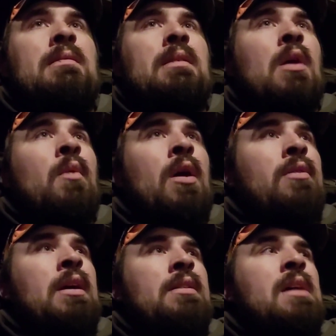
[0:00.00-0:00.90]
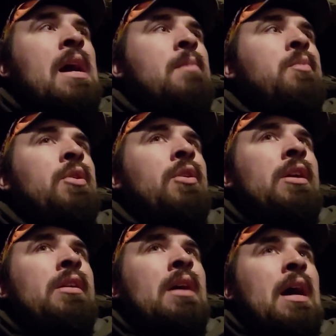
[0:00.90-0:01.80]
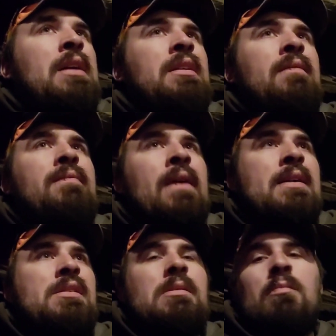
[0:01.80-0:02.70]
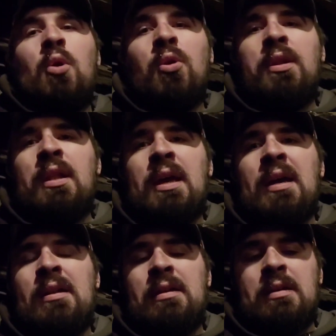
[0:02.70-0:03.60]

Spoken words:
around that time period, I did find some mold in that.